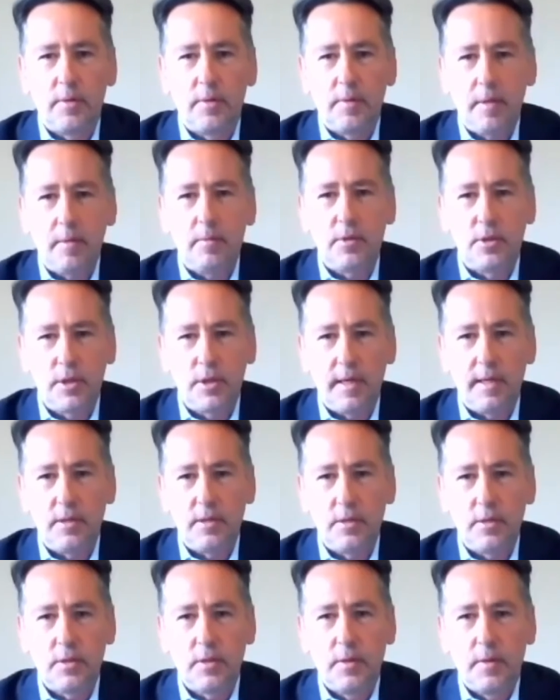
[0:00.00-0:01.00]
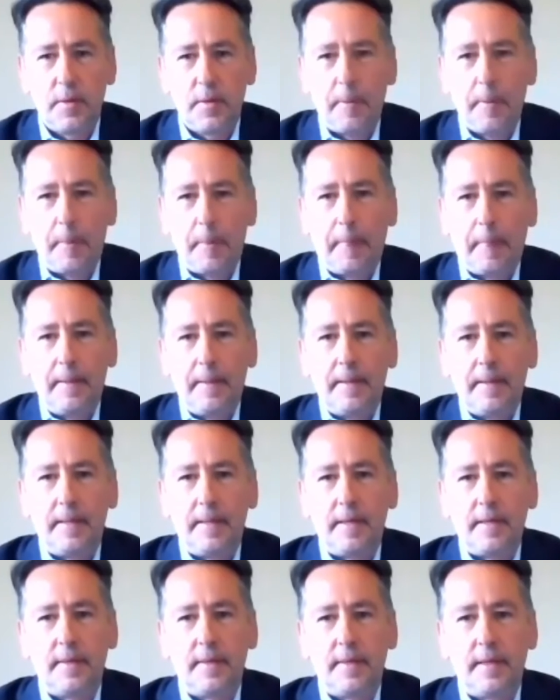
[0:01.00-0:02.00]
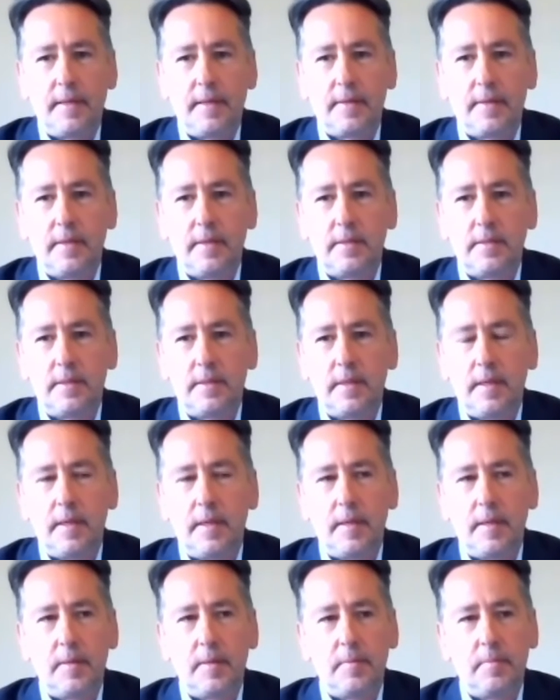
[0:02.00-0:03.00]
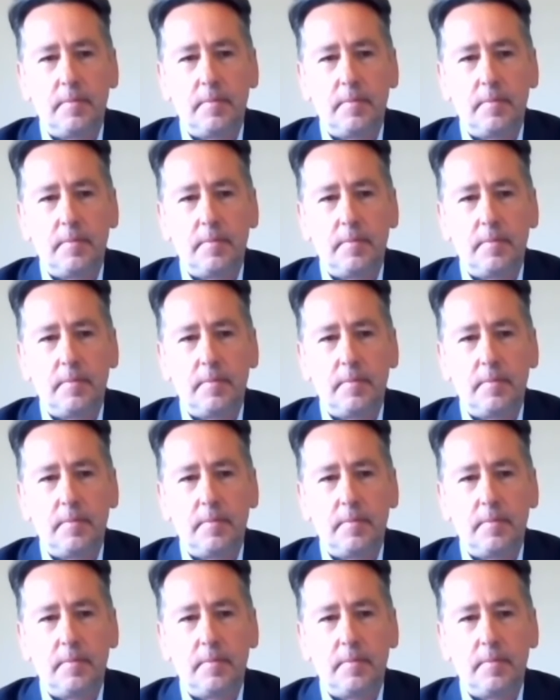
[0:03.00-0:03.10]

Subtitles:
It will change, and I think that